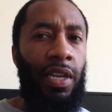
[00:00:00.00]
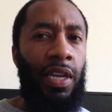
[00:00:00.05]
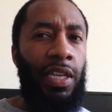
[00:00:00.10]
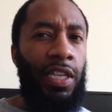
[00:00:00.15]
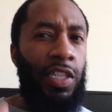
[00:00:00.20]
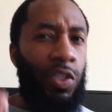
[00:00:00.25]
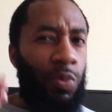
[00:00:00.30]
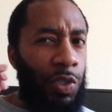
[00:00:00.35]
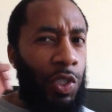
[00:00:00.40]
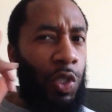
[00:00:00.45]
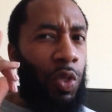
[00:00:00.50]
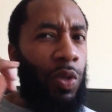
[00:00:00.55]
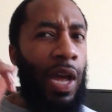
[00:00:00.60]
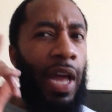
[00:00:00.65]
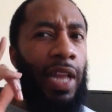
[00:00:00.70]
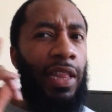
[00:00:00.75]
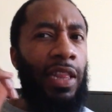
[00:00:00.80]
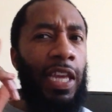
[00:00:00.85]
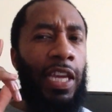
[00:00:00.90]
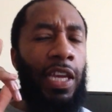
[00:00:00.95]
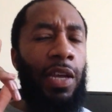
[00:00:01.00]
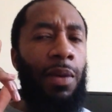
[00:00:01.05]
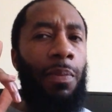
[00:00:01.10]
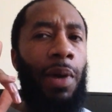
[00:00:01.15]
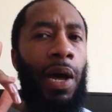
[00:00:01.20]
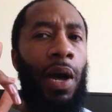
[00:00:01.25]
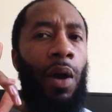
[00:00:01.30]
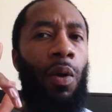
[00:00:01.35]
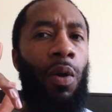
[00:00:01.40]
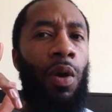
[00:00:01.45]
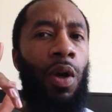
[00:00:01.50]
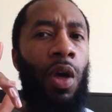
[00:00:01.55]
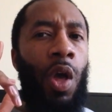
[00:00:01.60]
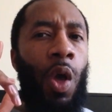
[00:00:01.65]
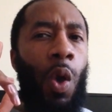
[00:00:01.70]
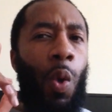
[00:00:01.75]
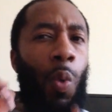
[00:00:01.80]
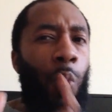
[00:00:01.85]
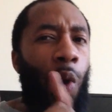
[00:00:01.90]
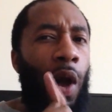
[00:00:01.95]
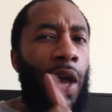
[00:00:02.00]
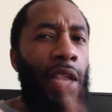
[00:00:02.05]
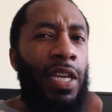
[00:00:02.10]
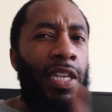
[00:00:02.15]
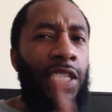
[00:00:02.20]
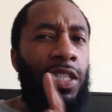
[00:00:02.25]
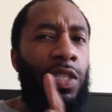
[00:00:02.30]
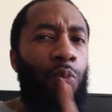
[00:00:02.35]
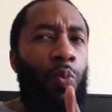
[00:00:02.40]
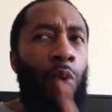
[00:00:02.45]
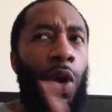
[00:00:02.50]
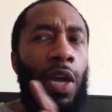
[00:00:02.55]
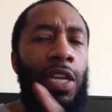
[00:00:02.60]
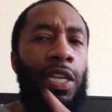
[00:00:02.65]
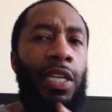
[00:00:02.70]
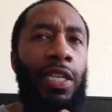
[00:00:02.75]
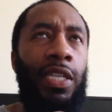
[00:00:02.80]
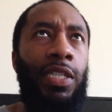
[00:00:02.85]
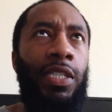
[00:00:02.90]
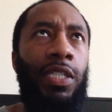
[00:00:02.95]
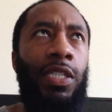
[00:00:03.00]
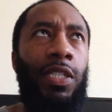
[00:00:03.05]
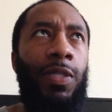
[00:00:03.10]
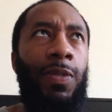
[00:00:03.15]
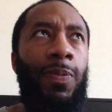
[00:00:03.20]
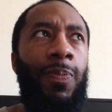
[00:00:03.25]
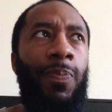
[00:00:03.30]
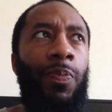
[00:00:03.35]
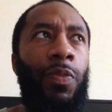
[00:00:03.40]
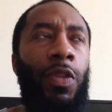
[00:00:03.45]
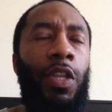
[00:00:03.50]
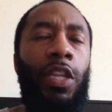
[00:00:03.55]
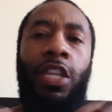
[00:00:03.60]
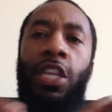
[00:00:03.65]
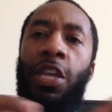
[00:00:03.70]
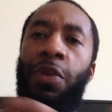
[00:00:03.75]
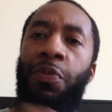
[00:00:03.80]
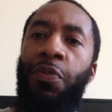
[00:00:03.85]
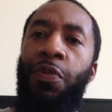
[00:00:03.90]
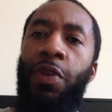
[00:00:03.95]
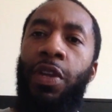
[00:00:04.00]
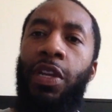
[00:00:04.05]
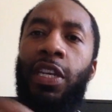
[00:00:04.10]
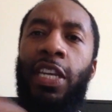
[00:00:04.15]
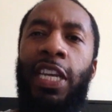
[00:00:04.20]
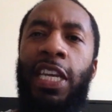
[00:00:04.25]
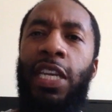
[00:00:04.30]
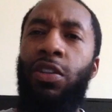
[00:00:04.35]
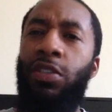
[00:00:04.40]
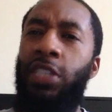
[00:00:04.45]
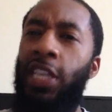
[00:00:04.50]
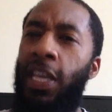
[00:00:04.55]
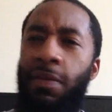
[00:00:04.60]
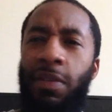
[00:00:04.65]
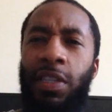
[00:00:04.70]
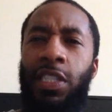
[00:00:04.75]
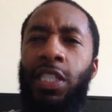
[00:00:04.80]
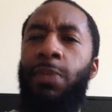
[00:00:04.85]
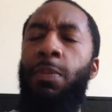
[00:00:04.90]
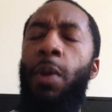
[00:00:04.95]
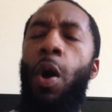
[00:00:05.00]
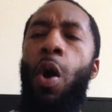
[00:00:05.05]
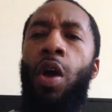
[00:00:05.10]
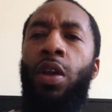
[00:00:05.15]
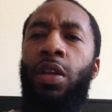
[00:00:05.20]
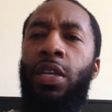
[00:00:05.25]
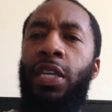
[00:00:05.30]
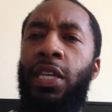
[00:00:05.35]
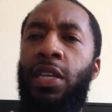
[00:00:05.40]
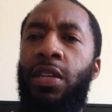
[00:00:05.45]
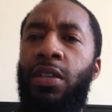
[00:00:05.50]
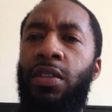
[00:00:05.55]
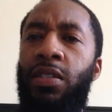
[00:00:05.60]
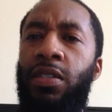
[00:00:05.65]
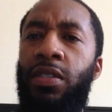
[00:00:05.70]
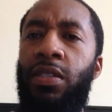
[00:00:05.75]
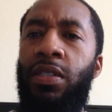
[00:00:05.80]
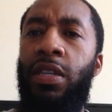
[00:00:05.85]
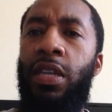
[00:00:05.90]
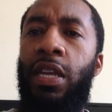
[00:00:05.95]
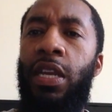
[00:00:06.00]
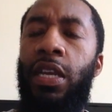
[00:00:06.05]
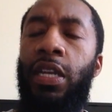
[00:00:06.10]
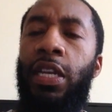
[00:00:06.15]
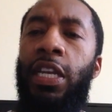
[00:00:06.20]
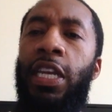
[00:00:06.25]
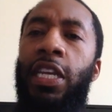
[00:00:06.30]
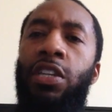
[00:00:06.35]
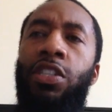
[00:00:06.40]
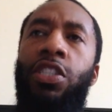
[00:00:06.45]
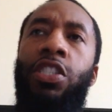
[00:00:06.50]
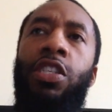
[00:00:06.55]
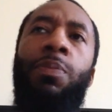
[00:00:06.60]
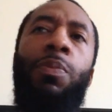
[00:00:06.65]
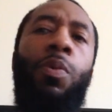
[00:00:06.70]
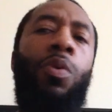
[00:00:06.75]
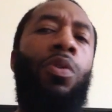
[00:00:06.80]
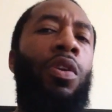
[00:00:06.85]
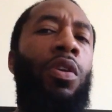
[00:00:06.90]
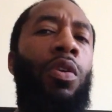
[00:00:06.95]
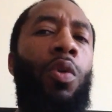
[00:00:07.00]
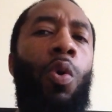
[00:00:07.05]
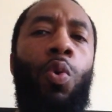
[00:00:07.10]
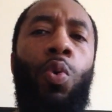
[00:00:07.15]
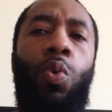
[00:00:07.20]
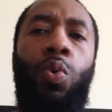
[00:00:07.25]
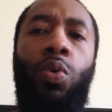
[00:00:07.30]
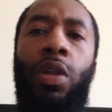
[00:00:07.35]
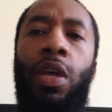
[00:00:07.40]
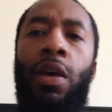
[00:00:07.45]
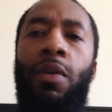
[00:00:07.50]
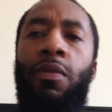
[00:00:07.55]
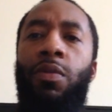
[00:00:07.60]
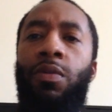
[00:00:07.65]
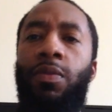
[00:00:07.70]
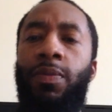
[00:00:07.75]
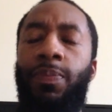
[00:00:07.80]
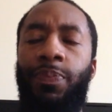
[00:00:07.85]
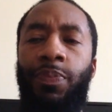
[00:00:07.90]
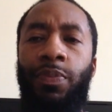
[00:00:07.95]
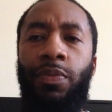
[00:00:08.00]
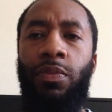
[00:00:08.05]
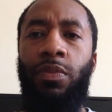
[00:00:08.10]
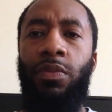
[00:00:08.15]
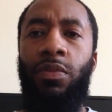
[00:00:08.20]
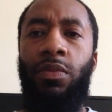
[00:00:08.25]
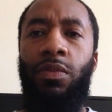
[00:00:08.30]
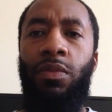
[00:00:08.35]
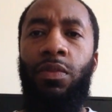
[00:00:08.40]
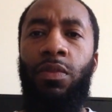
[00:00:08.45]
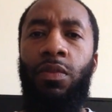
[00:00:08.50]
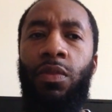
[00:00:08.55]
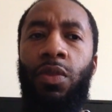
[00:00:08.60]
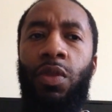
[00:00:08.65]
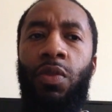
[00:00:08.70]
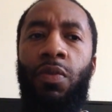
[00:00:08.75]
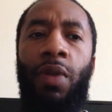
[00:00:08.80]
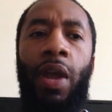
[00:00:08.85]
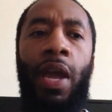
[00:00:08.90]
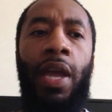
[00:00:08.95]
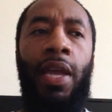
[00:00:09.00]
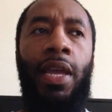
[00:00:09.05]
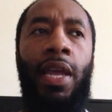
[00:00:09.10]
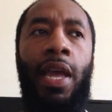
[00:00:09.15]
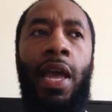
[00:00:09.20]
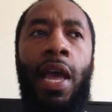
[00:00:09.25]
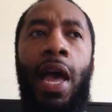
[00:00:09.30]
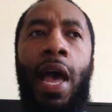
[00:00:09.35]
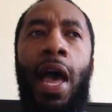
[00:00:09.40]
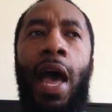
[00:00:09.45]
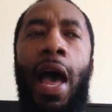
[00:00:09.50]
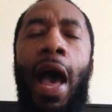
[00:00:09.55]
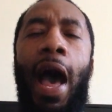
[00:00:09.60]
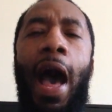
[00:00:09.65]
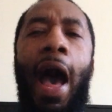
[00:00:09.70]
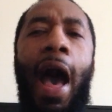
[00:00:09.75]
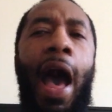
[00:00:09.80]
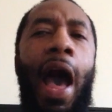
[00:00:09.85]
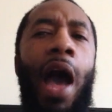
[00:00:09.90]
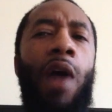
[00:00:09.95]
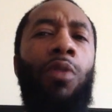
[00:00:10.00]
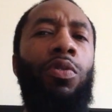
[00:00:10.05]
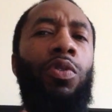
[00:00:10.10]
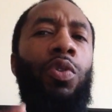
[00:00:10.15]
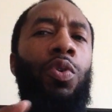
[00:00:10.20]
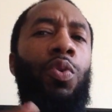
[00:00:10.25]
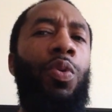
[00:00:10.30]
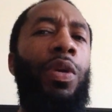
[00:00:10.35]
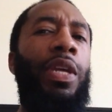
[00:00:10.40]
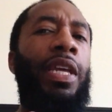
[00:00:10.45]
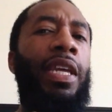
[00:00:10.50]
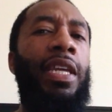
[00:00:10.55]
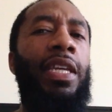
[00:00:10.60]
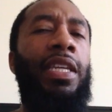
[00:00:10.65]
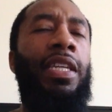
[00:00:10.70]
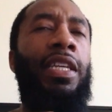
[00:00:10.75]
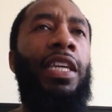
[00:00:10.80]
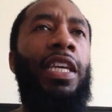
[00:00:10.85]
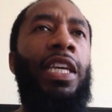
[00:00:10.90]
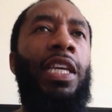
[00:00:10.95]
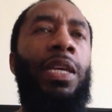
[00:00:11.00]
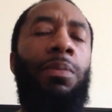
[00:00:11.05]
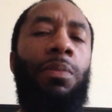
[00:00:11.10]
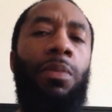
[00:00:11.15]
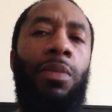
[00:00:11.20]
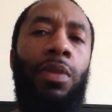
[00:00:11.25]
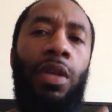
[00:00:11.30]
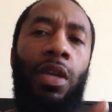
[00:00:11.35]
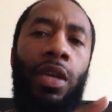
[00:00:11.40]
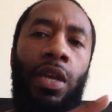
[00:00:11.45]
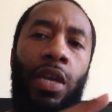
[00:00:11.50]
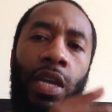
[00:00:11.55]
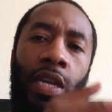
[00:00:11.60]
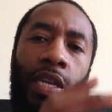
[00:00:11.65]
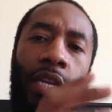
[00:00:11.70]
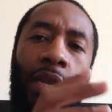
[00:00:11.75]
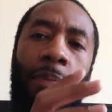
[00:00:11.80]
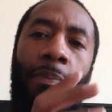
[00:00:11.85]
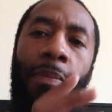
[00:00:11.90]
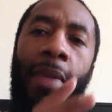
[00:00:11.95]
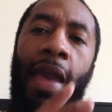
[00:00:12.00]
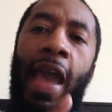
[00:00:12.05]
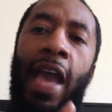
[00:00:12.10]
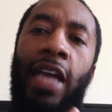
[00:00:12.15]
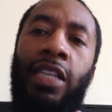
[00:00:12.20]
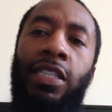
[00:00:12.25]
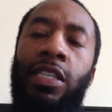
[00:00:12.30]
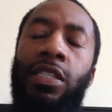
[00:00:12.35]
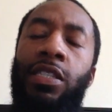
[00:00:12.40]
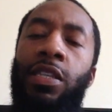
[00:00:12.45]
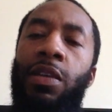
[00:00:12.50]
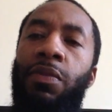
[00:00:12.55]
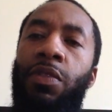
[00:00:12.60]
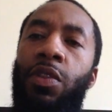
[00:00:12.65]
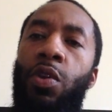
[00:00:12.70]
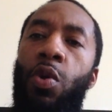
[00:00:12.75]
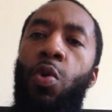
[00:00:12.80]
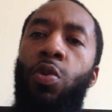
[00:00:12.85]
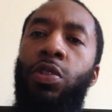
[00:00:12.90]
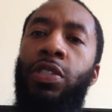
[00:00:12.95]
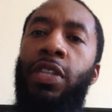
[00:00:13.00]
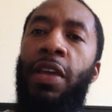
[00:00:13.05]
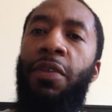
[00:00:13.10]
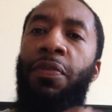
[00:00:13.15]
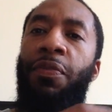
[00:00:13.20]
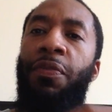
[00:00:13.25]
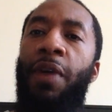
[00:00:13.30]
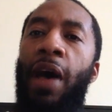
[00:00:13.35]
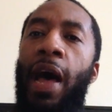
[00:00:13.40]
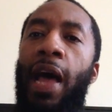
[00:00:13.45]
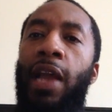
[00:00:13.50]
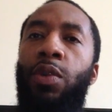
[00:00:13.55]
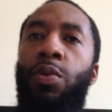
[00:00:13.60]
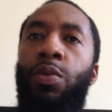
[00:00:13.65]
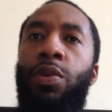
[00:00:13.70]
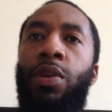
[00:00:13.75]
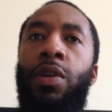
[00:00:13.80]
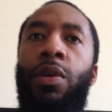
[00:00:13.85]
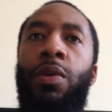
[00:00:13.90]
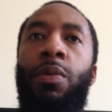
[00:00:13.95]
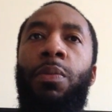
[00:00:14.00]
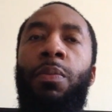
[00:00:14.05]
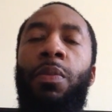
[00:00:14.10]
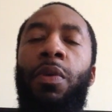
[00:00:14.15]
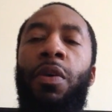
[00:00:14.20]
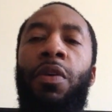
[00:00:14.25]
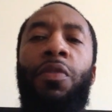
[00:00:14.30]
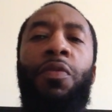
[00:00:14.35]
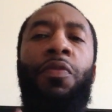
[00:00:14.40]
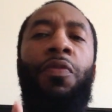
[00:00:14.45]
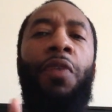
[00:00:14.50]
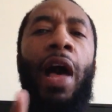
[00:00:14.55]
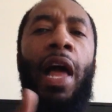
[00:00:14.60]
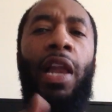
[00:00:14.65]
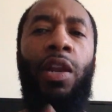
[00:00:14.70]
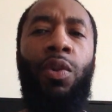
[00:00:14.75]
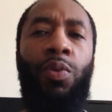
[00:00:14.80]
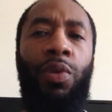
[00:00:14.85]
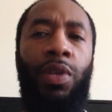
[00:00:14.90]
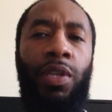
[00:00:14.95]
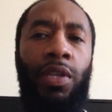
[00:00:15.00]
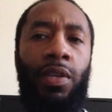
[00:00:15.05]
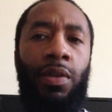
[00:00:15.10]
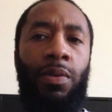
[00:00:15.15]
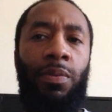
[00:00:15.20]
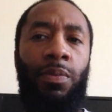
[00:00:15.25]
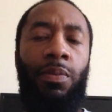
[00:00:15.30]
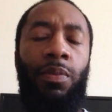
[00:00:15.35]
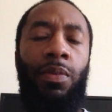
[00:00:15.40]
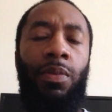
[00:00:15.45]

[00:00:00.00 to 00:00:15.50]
That's what you gotta think about. What is different leaders, even small leaders, leadership on the local level, right? How do he keep the masses of those that follow him following him?